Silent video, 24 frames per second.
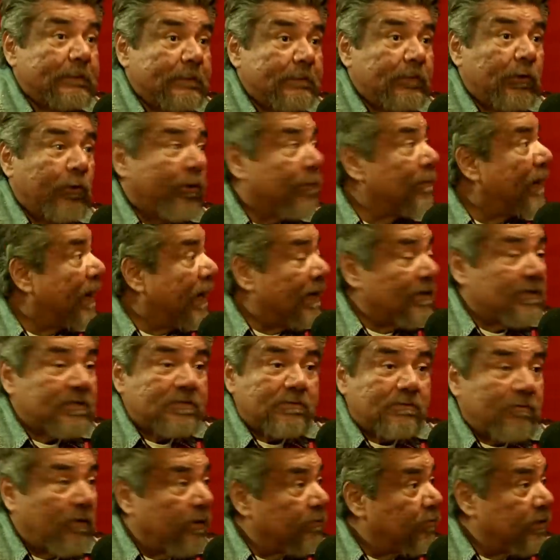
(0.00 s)
they're in my
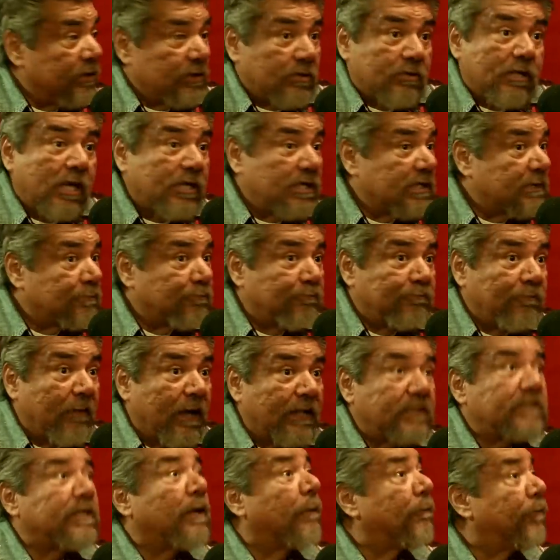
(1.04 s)
house. I
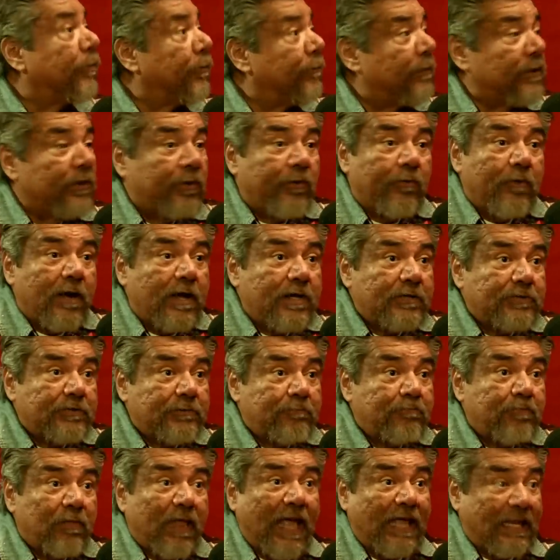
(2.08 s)
tell them put them in the garage,
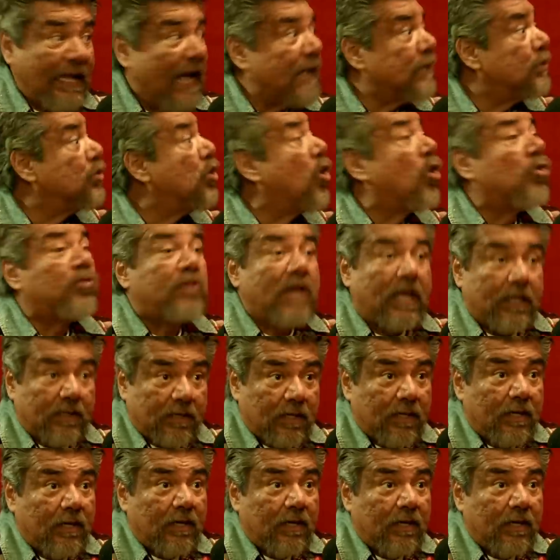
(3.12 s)
and I know that